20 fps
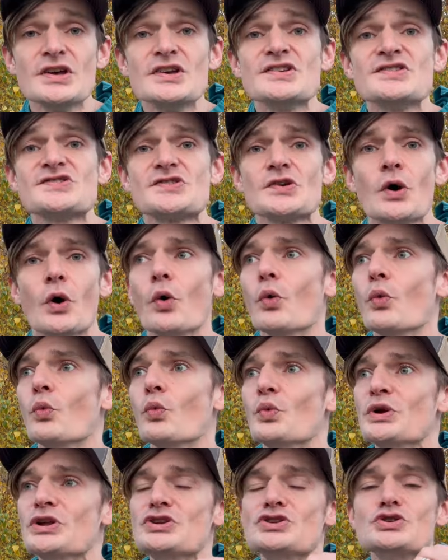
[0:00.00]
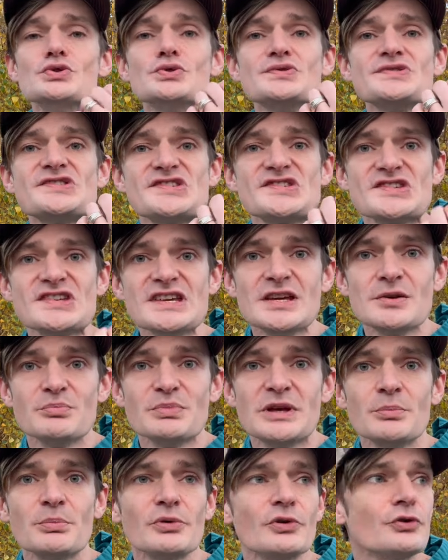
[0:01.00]
So when you see
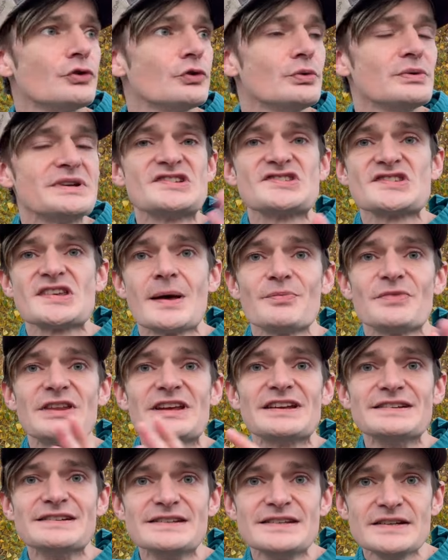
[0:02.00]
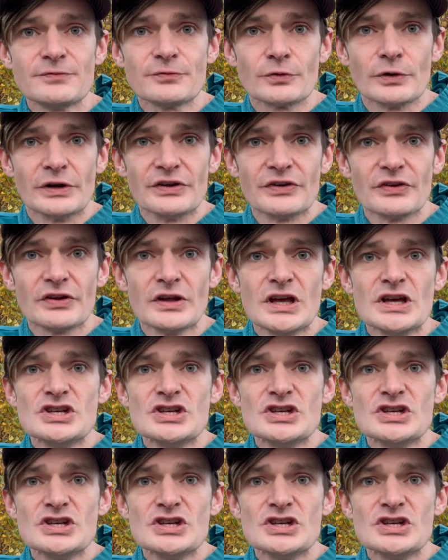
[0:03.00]
people doing something different,